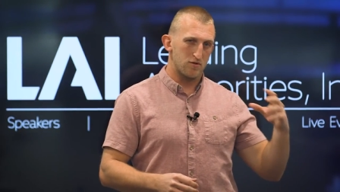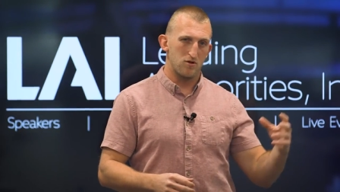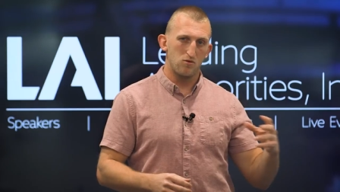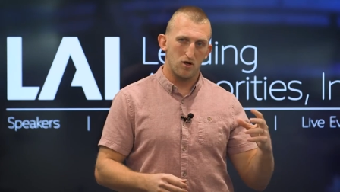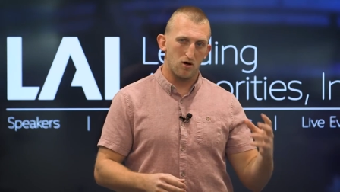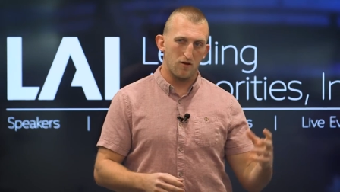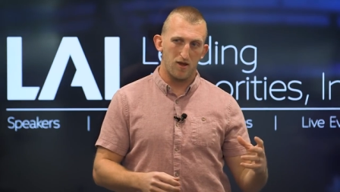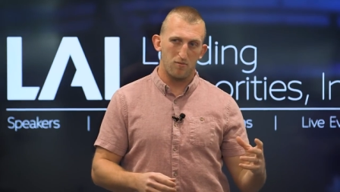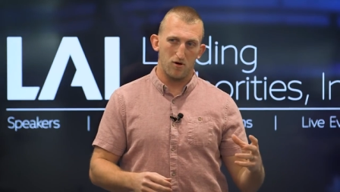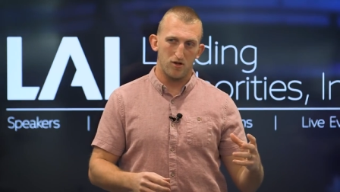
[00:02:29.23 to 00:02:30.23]
doing all
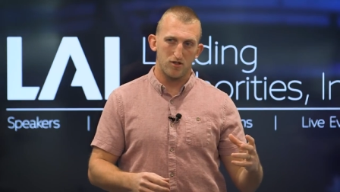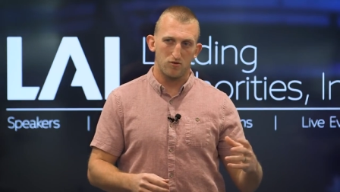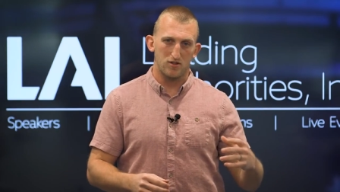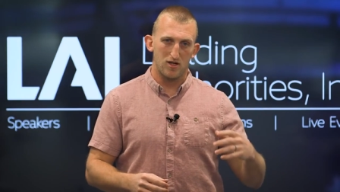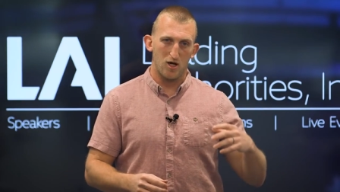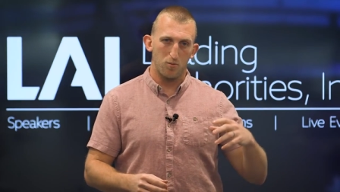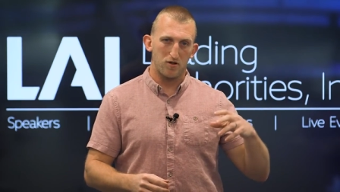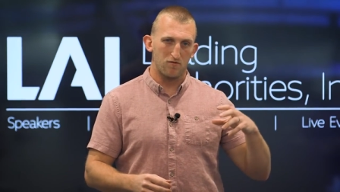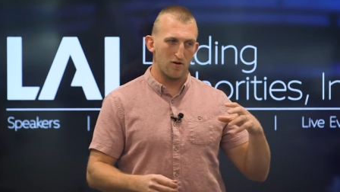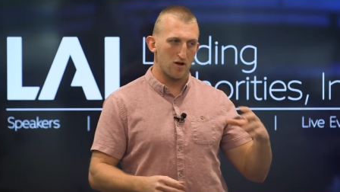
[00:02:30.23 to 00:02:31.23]
that much was
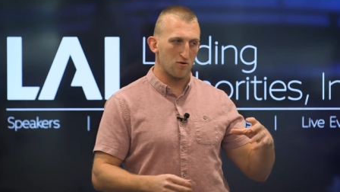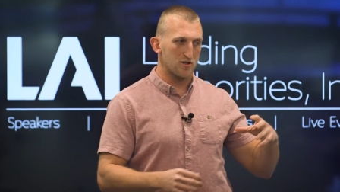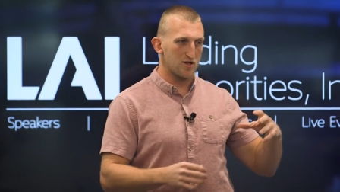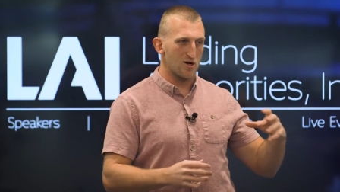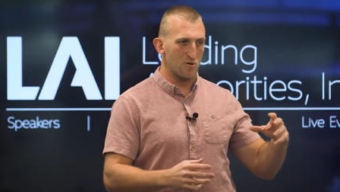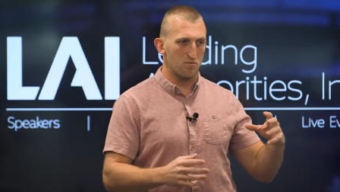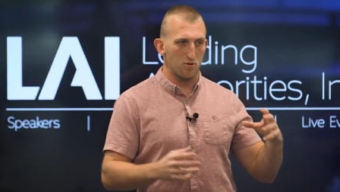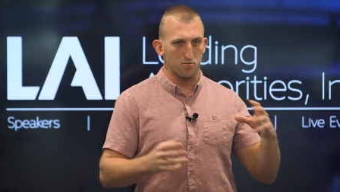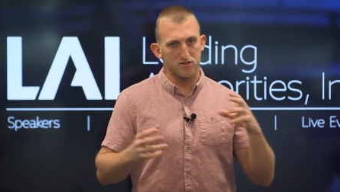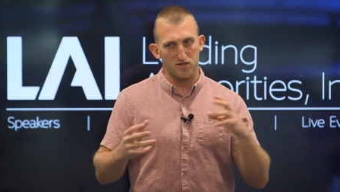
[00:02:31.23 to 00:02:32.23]
helping veterans help
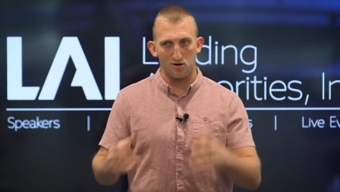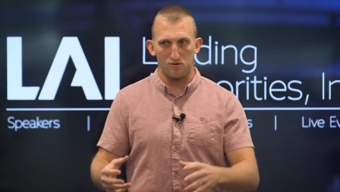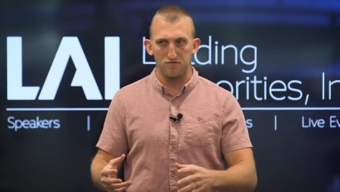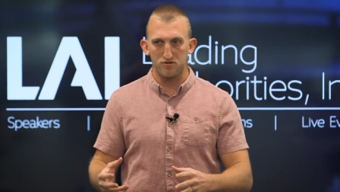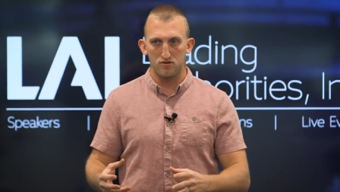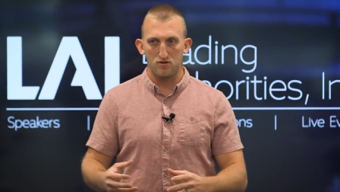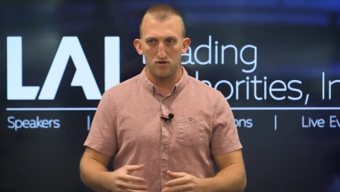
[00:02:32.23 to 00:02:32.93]
themselves.